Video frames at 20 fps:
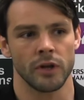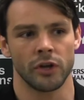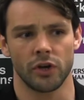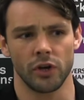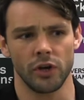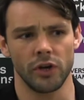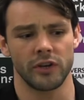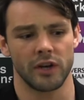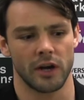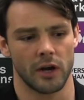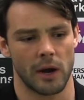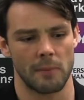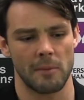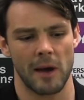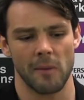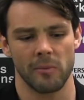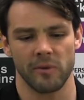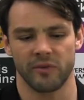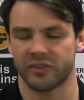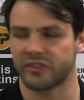Good, you know, I'm
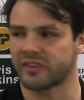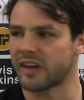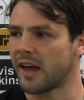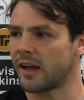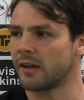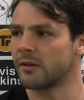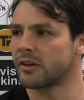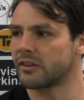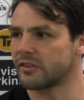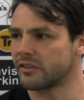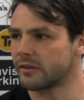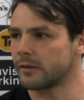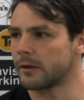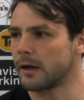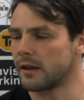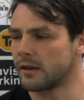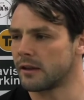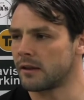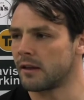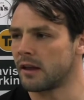happy for Sale because
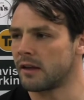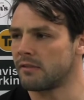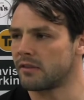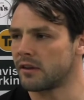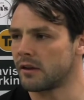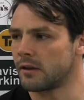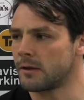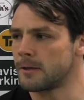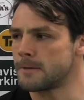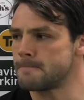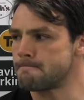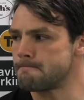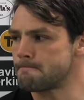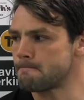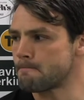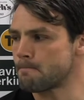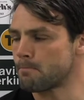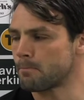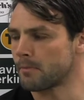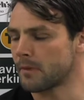I think they've done,
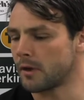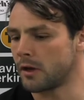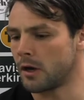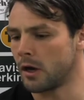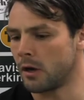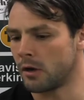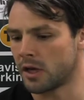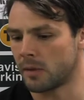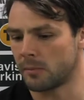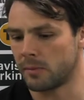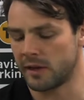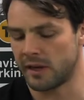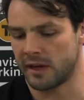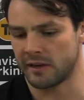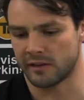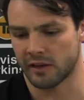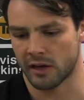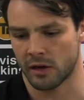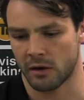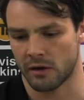you know, a couple of
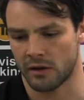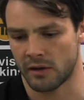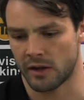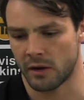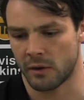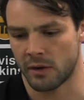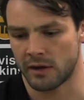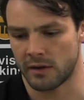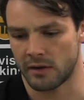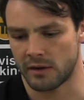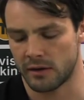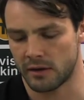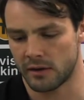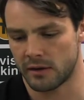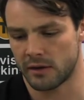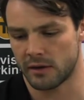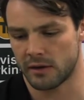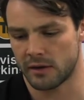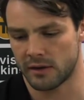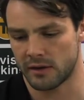years ago, I think they were
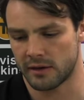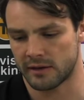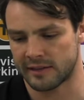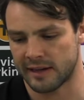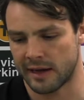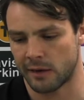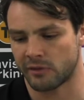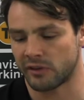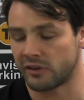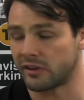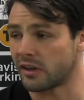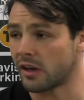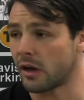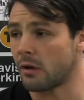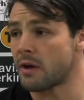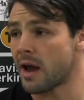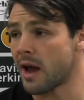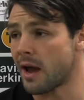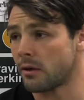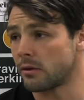touted to
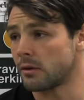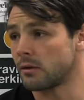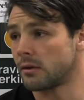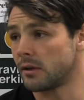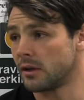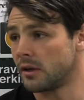go down.